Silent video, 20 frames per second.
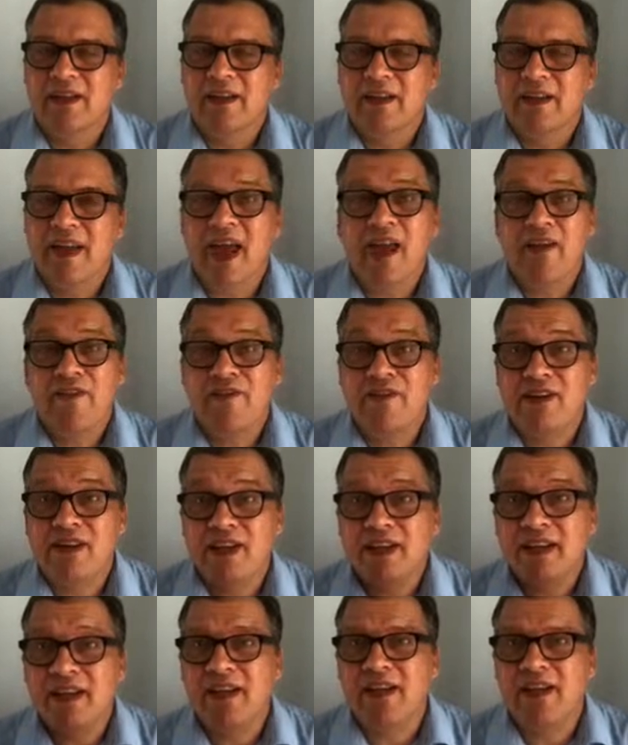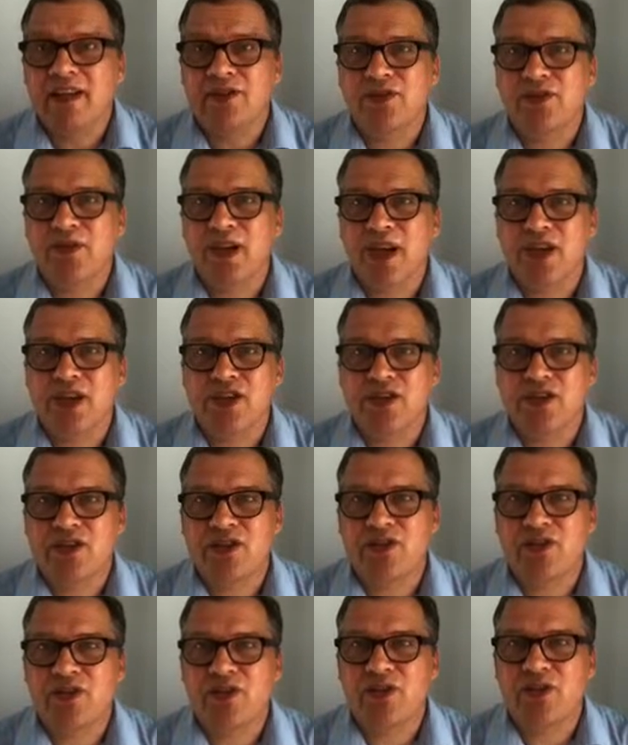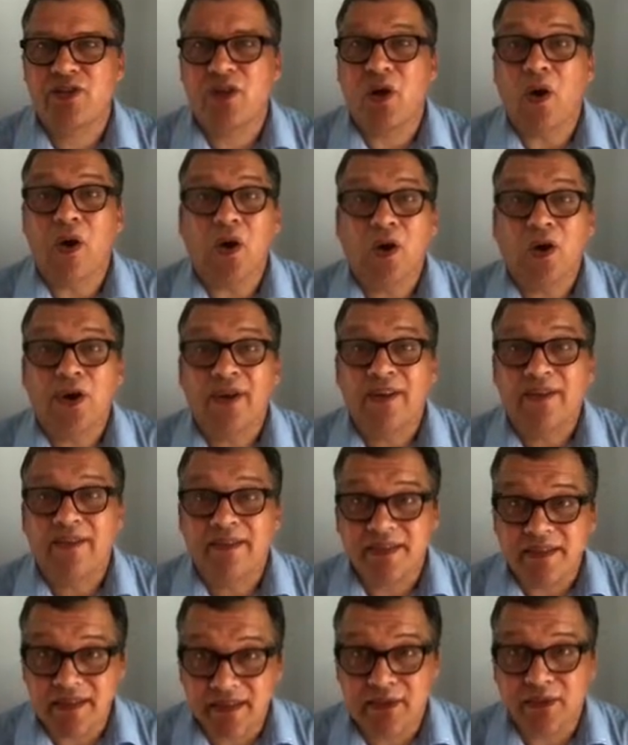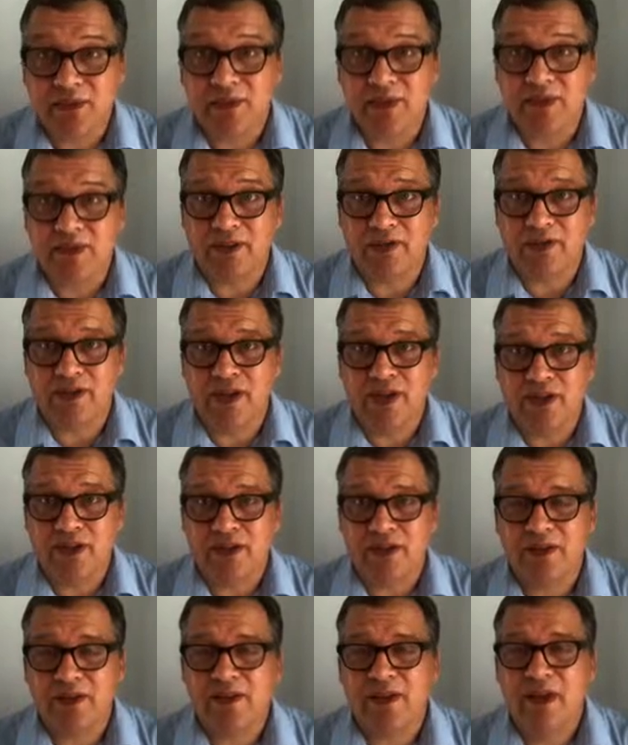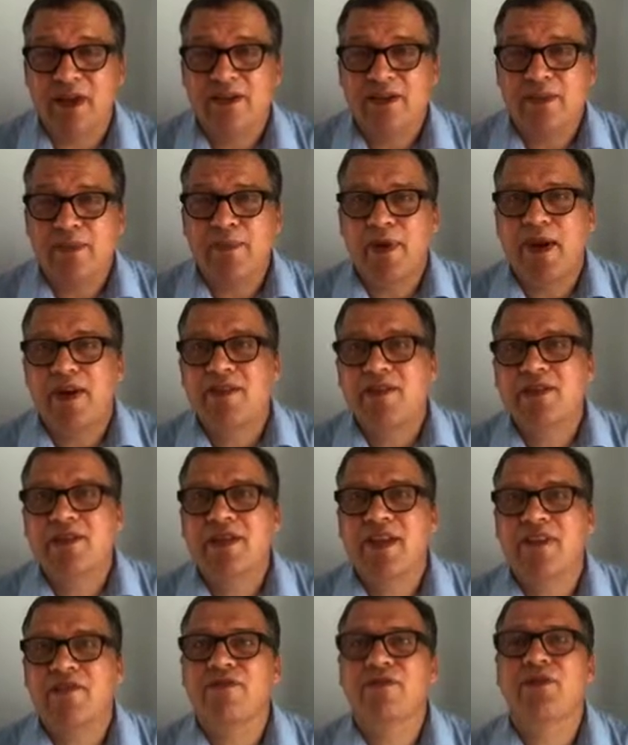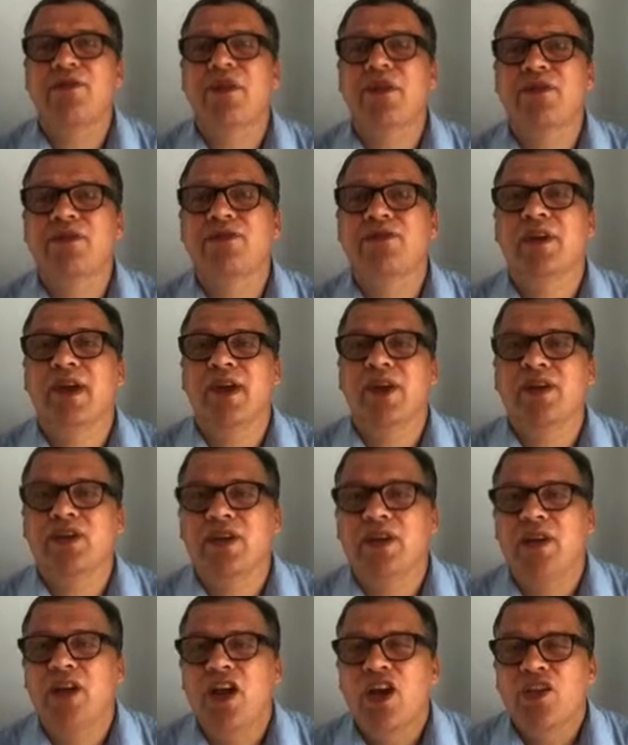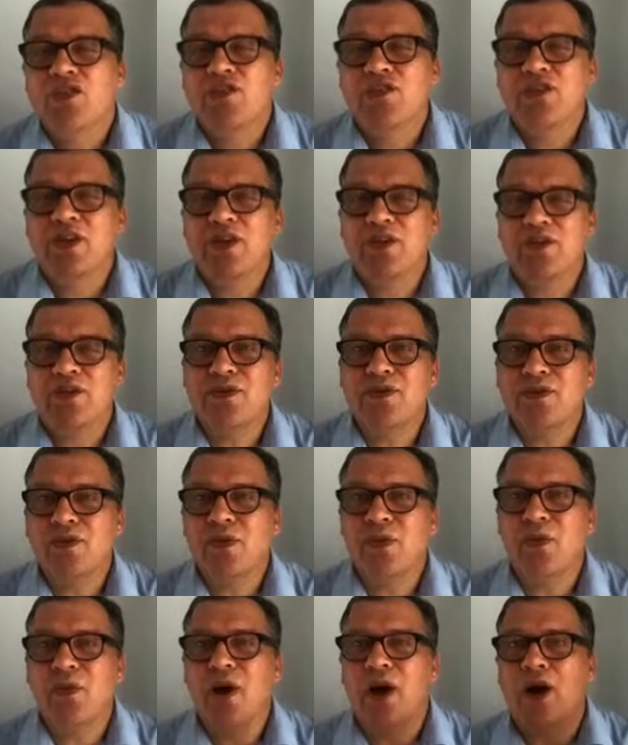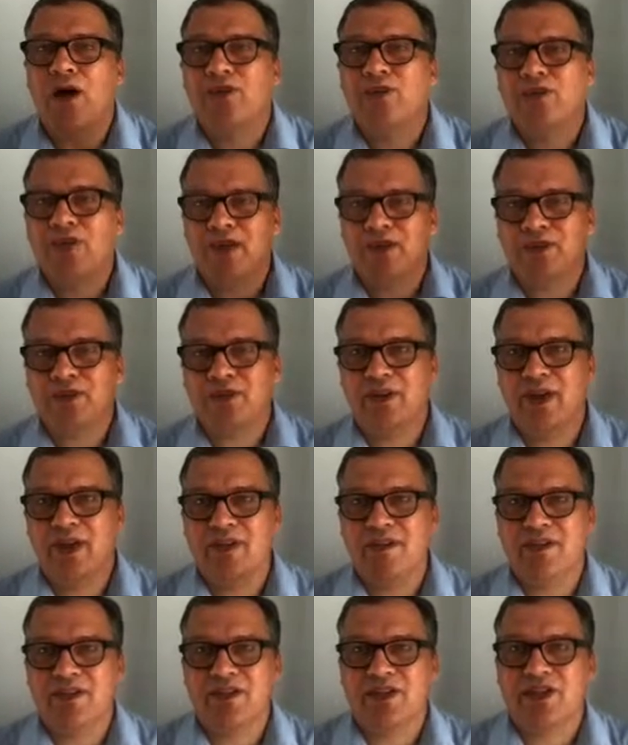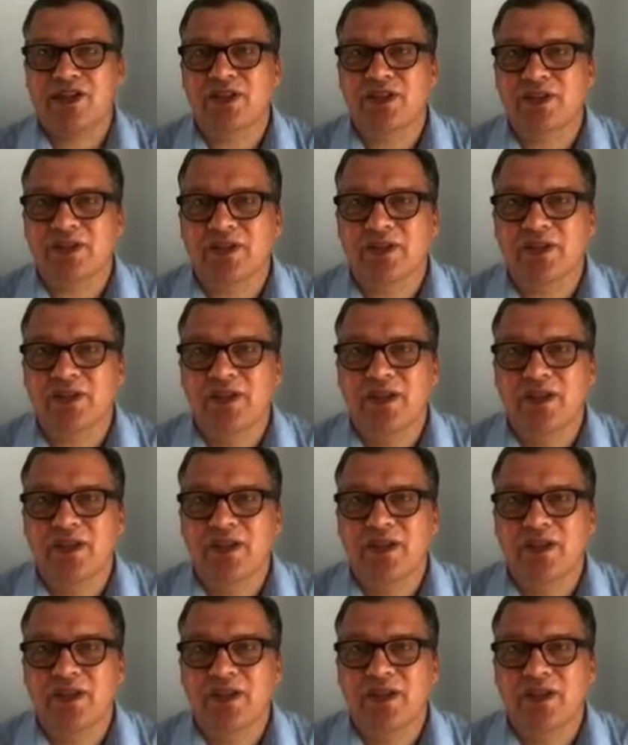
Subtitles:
They have little education or zero education. The parents have no education, so they don't know how to educate their children.